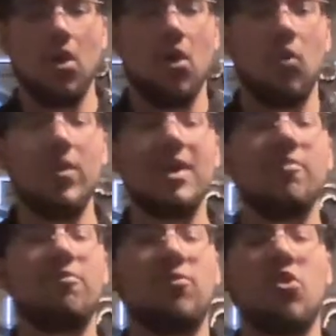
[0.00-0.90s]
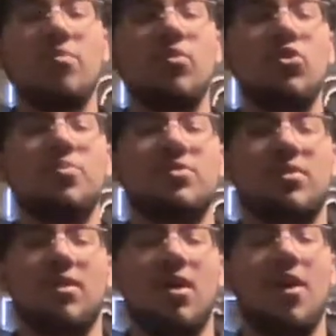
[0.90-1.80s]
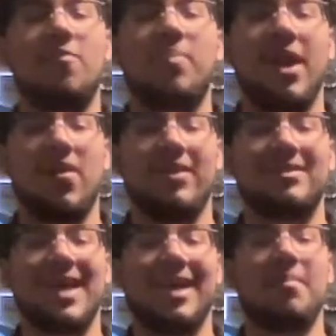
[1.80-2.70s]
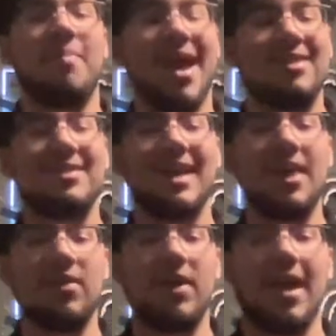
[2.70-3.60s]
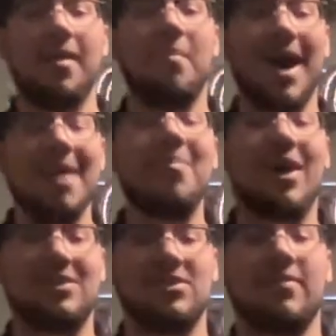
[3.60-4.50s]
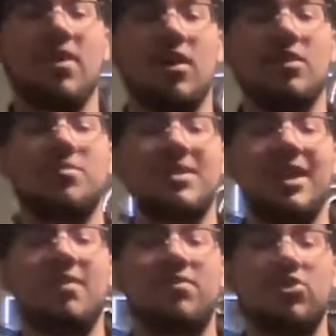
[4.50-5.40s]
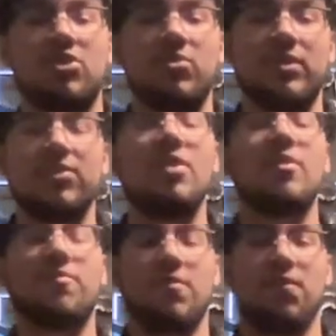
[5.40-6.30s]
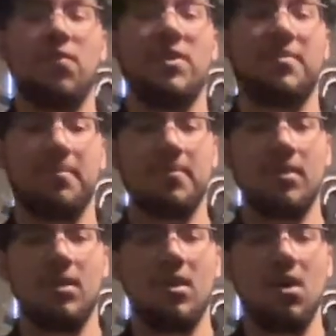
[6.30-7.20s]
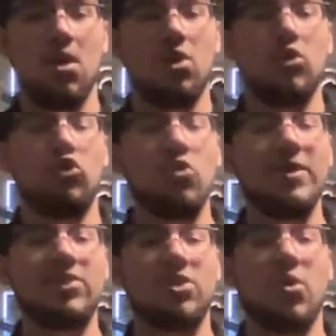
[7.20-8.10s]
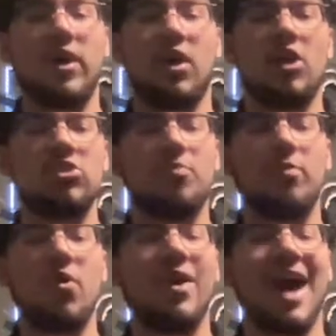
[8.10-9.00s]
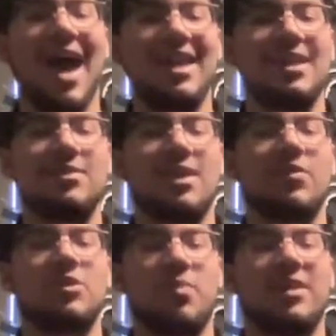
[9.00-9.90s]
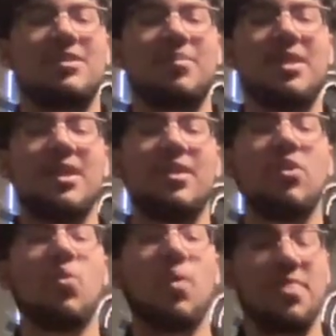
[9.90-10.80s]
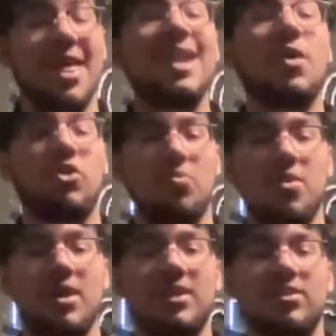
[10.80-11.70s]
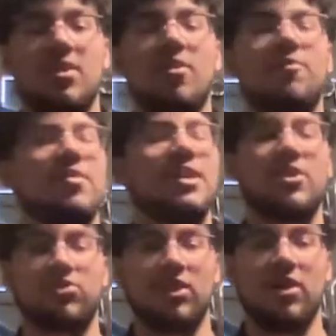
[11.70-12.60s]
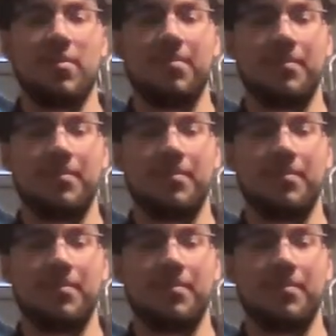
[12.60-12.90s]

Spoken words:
We can form groups of parents that can band together and buy boxes of condoms to give to students for free. Doing so can also promote kindness and responsibility within our communities for years to come.